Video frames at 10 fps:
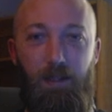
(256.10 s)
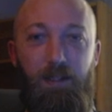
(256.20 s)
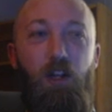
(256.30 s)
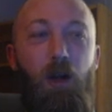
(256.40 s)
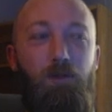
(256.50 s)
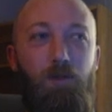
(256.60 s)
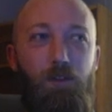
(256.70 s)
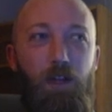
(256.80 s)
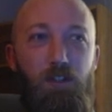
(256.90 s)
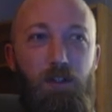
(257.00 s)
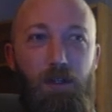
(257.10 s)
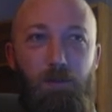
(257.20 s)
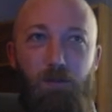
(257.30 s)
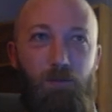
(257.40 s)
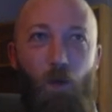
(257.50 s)
like a conversation
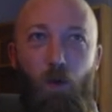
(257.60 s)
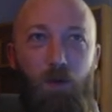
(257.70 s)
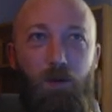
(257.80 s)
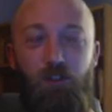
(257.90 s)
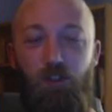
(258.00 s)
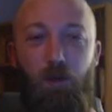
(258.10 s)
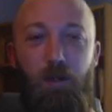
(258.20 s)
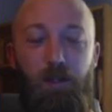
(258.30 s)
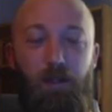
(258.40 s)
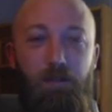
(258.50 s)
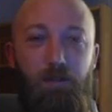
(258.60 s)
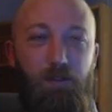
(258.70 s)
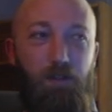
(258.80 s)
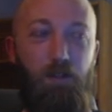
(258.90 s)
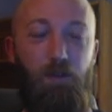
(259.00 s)
like before Jorik
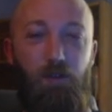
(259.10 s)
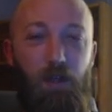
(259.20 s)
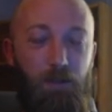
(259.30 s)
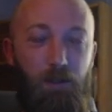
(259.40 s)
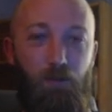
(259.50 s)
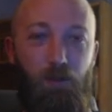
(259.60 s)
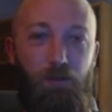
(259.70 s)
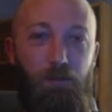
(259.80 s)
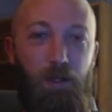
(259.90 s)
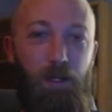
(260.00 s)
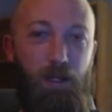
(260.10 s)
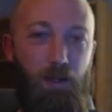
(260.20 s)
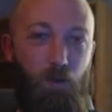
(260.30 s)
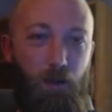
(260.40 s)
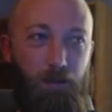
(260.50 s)
and Sun Yu step in the room,
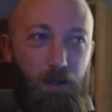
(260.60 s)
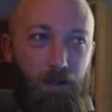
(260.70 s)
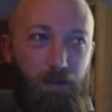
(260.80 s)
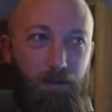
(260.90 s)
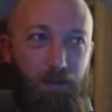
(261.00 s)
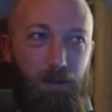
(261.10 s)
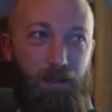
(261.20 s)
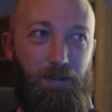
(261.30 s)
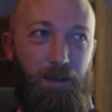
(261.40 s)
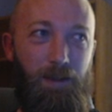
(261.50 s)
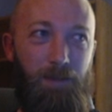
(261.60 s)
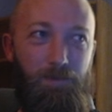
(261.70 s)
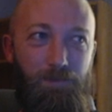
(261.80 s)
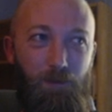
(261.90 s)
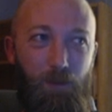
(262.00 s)
where they like
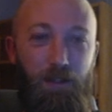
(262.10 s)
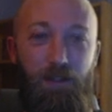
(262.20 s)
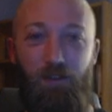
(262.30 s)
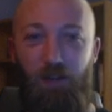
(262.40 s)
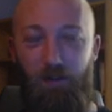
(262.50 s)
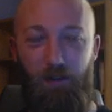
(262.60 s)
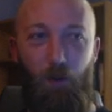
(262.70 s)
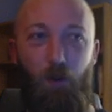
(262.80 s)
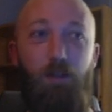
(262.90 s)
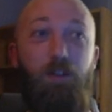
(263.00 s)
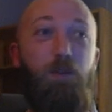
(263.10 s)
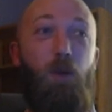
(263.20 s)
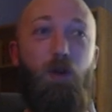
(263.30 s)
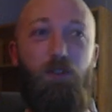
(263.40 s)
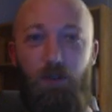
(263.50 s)
where they discuss it, or in the
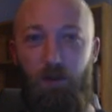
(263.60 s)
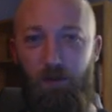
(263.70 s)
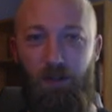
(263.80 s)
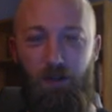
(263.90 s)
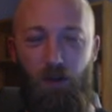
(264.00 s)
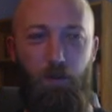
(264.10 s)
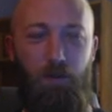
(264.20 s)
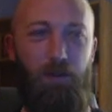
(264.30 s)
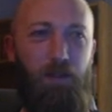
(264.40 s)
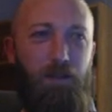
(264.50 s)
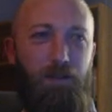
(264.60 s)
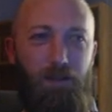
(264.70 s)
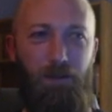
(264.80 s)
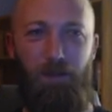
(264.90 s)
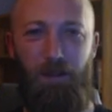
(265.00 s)
departure. I was kind of hoping that they
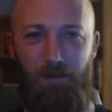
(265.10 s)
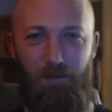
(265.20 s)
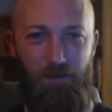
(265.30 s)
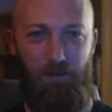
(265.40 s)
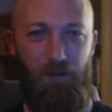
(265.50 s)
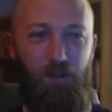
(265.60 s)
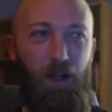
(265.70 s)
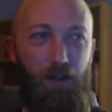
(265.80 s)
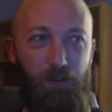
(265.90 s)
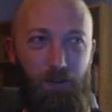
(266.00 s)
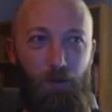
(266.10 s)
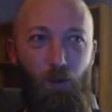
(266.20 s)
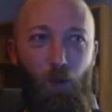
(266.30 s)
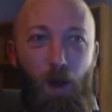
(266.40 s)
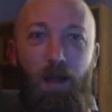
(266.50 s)
you know they discuss
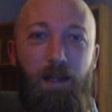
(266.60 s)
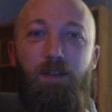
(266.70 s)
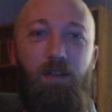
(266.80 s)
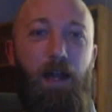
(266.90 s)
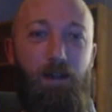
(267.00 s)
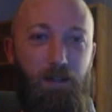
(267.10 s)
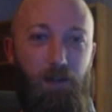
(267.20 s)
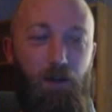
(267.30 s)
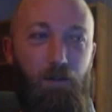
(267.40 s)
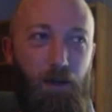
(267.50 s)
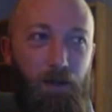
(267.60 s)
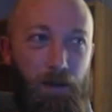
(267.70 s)
why exactly Nova.